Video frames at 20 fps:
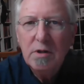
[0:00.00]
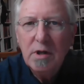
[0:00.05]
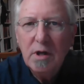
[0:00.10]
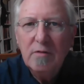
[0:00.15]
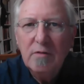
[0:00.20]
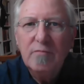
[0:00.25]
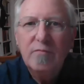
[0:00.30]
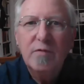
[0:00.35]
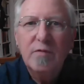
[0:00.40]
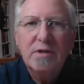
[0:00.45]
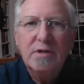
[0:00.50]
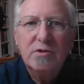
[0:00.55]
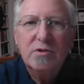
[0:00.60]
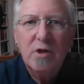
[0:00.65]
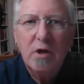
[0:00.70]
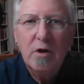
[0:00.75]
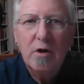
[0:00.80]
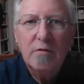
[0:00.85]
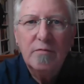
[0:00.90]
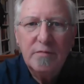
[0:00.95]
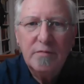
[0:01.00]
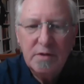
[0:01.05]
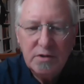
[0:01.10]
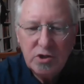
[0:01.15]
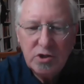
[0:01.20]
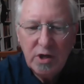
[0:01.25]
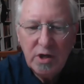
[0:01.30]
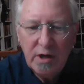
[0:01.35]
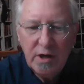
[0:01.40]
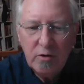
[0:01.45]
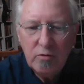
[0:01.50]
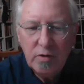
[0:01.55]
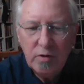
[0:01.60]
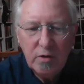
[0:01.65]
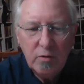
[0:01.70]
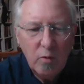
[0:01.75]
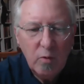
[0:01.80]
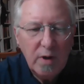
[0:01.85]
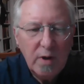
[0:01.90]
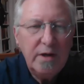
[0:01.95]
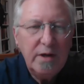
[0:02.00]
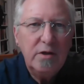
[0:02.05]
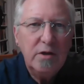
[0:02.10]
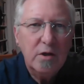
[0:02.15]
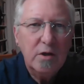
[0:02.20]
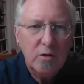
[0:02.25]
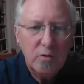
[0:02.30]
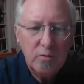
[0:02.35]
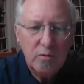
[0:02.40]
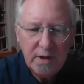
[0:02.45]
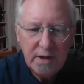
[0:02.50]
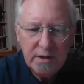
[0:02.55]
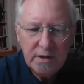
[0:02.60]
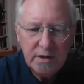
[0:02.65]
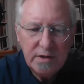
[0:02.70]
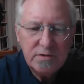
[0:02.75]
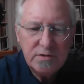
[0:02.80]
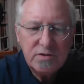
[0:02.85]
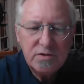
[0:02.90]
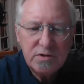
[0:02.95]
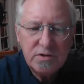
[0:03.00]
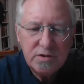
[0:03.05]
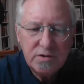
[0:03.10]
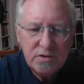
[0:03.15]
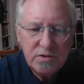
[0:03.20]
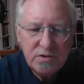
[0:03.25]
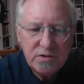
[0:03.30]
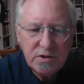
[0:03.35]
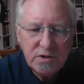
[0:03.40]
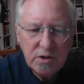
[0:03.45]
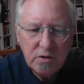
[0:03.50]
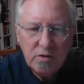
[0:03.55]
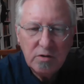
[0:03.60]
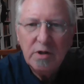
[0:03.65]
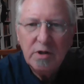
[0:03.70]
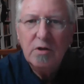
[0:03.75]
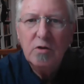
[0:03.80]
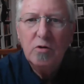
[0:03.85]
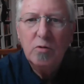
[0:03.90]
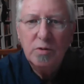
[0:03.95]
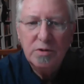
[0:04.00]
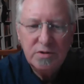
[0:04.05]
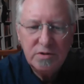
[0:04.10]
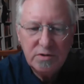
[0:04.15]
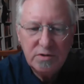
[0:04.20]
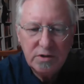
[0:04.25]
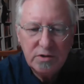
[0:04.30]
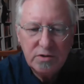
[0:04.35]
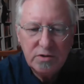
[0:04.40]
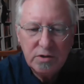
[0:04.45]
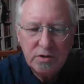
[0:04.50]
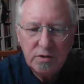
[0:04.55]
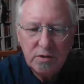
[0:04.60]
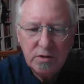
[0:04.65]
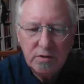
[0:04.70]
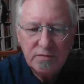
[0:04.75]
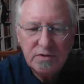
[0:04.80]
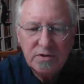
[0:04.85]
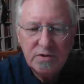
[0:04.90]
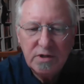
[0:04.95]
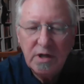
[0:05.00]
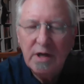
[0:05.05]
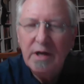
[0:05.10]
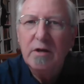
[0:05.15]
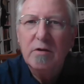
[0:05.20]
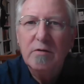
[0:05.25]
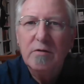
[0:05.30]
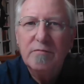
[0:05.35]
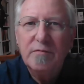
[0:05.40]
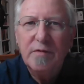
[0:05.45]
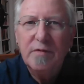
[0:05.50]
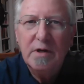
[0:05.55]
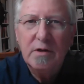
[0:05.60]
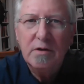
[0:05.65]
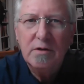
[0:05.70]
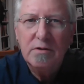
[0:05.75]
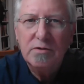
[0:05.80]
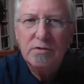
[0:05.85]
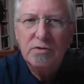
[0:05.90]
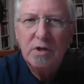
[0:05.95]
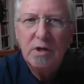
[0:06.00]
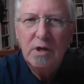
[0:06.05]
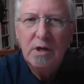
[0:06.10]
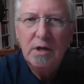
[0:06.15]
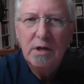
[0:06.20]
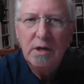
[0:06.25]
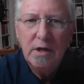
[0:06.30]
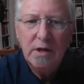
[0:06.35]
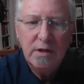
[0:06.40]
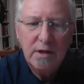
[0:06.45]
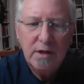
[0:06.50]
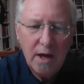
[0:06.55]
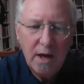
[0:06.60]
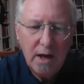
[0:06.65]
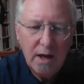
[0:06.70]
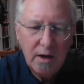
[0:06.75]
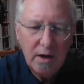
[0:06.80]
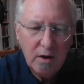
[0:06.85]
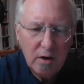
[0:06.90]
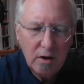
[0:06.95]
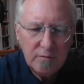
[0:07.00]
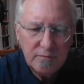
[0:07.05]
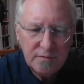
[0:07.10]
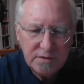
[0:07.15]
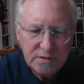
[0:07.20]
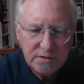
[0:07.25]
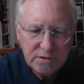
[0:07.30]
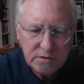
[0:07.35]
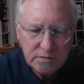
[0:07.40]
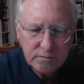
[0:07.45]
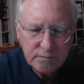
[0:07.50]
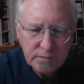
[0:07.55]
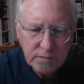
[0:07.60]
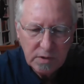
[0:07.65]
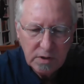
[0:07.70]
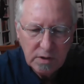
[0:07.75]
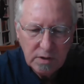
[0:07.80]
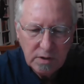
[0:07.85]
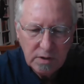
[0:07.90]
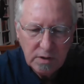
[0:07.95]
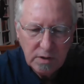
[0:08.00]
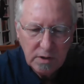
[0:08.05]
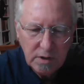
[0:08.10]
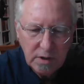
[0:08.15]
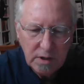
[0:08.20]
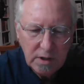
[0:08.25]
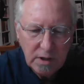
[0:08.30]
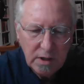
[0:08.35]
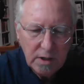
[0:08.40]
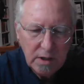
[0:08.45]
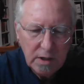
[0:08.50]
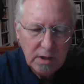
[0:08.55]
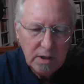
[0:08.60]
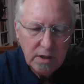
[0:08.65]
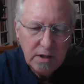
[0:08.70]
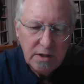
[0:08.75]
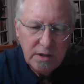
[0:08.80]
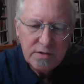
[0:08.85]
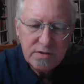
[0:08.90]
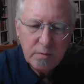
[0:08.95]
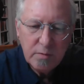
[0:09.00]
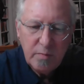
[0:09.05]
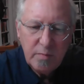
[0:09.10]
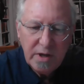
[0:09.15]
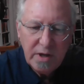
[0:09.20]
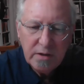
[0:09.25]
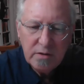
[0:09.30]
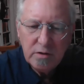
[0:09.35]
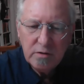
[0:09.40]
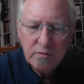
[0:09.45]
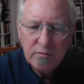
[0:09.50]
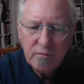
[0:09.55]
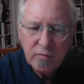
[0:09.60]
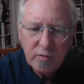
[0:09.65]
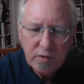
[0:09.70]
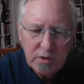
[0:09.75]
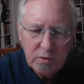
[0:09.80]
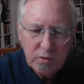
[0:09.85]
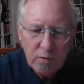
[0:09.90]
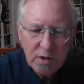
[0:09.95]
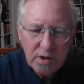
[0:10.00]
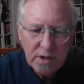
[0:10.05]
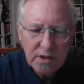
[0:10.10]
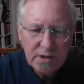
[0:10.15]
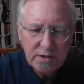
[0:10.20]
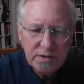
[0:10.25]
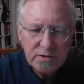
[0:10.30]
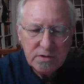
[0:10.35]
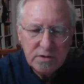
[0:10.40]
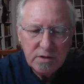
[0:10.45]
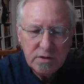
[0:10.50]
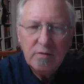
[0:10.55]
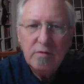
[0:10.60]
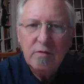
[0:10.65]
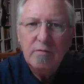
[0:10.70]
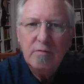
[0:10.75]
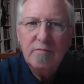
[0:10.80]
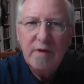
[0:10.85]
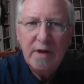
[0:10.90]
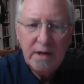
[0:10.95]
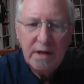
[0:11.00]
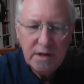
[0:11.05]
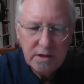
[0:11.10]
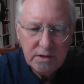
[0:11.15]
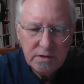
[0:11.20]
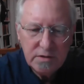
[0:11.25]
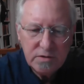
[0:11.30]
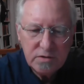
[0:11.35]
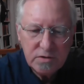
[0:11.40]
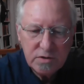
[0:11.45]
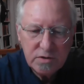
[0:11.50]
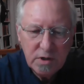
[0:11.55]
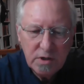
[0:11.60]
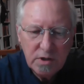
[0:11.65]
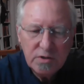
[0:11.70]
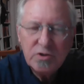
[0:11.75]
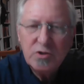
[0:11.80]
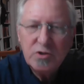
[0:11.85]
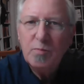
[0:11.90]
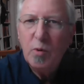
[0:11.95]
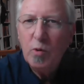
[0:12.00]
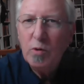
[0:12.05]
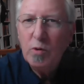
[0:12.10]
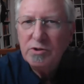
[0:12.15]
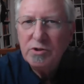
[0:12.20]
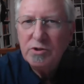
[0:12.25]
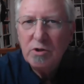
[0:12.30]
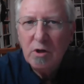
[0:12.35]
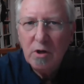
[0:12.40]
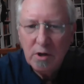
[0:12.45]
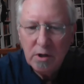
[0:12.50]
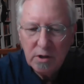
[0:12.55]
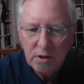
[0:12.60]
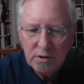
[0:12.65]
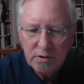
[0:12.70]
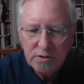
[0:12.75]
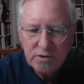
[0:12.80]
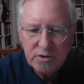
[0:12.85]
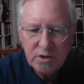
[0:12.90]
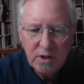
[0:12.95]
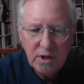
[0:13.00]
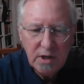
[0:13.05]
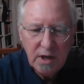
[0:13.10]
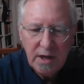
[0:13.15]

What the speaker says: and flicks off the chattering radio, that insincere inquisition of state affairs and high office. He's abandoned freeways, the vans, sports cars,